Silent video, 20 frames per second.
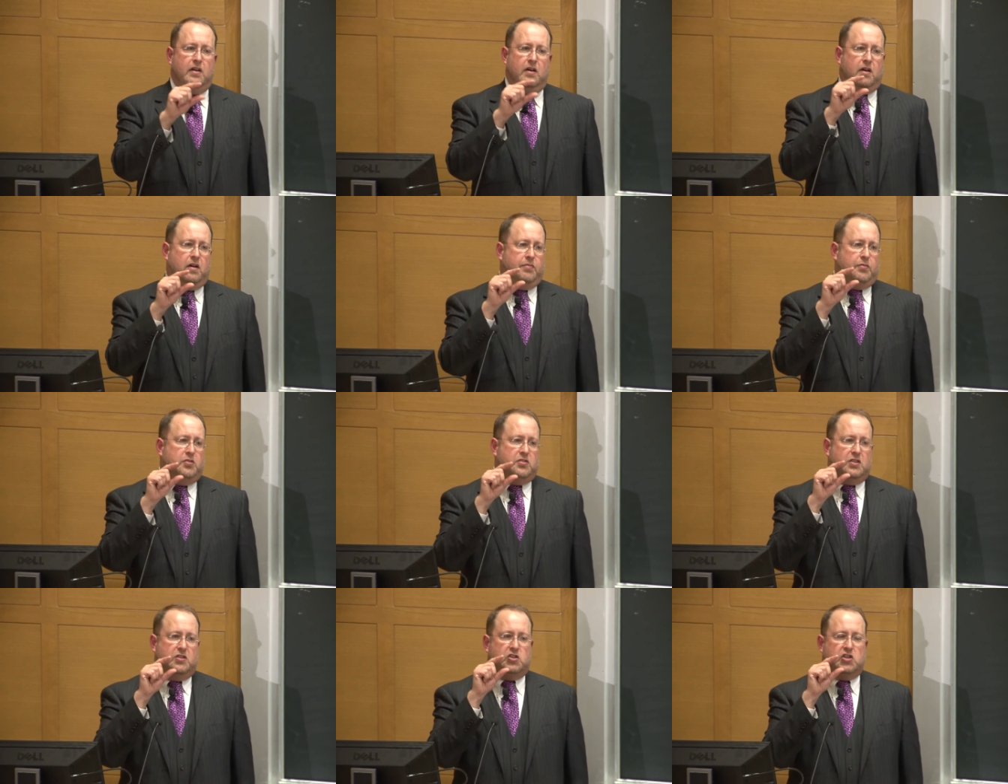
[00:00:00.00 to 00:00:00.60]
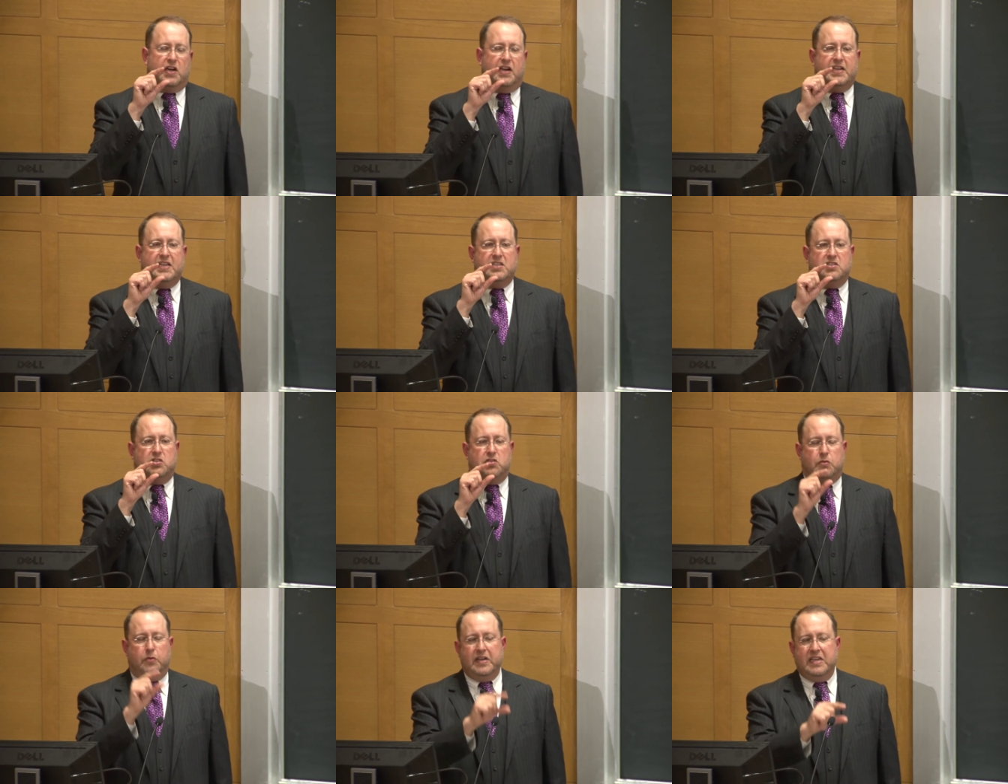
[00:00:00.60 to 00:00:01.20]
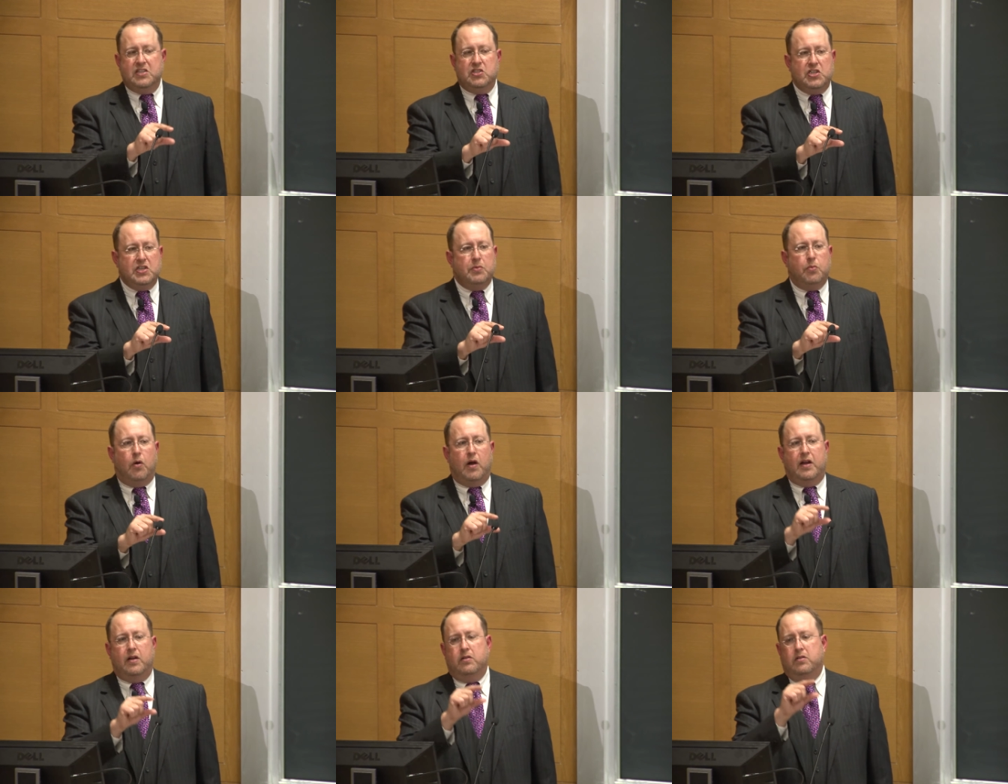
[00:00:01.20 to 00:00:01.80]
Uh, there's a Chinese
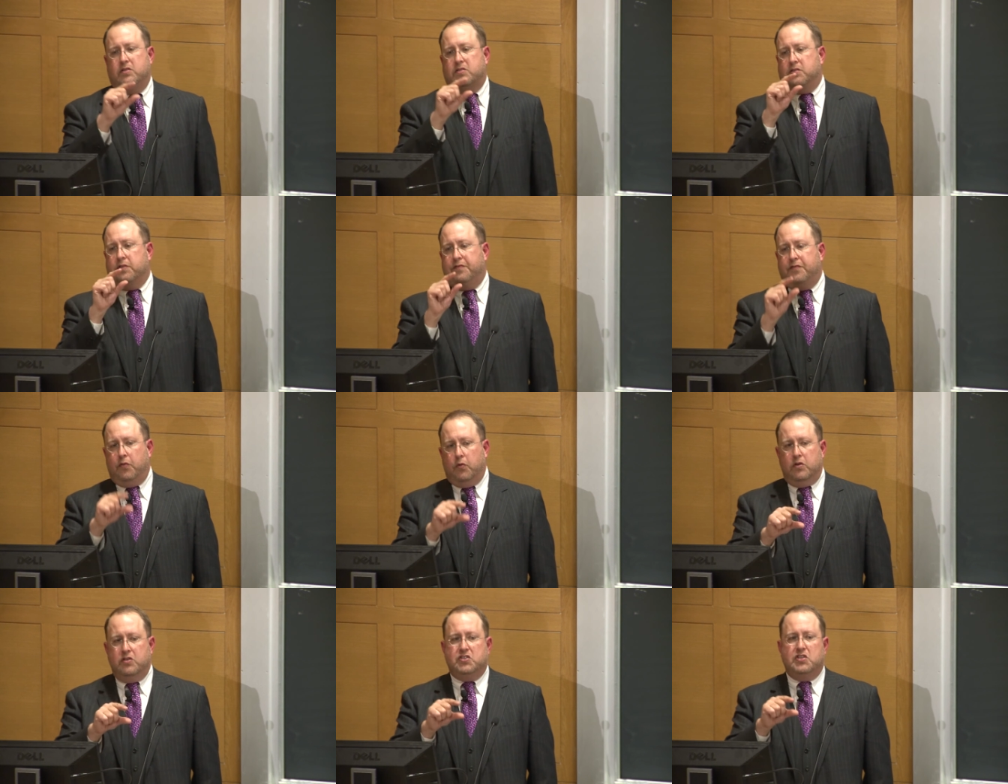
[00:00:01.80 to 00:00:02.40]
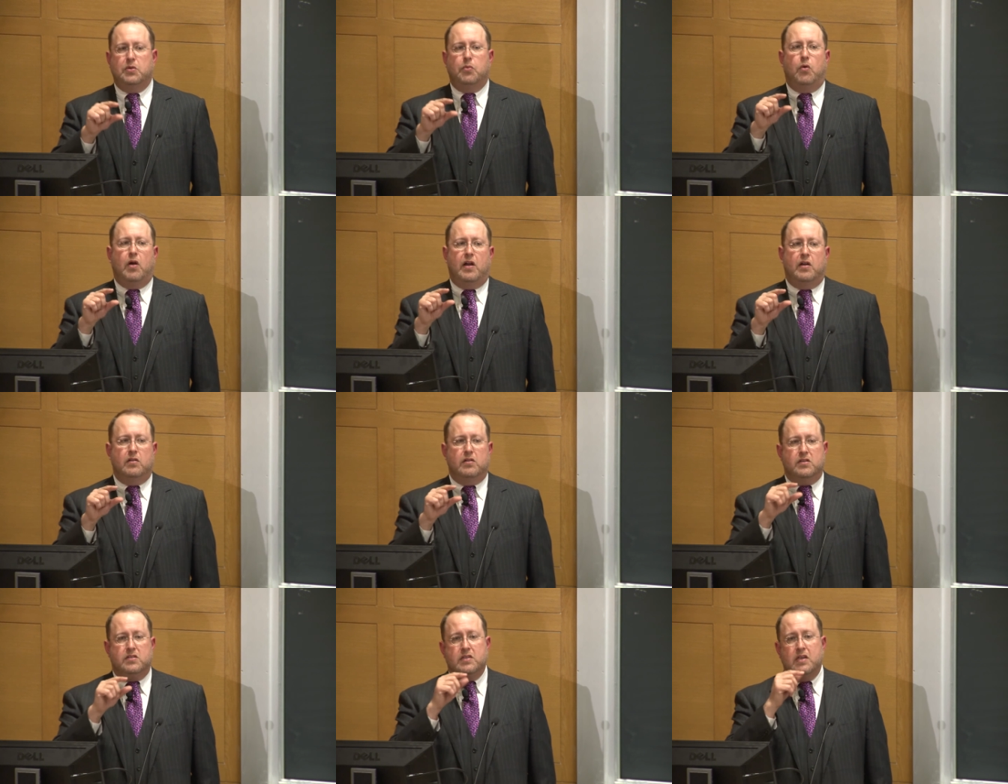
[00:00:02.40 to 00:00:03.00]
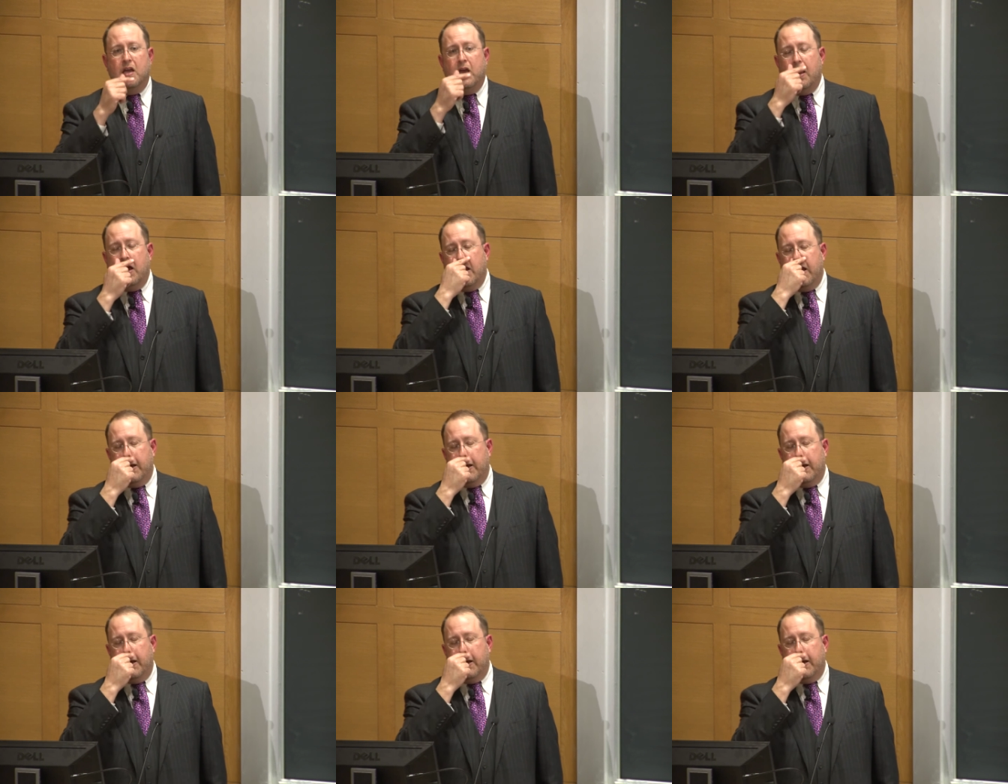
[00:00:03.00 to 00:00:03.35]
3G wireless, a 4G wireless.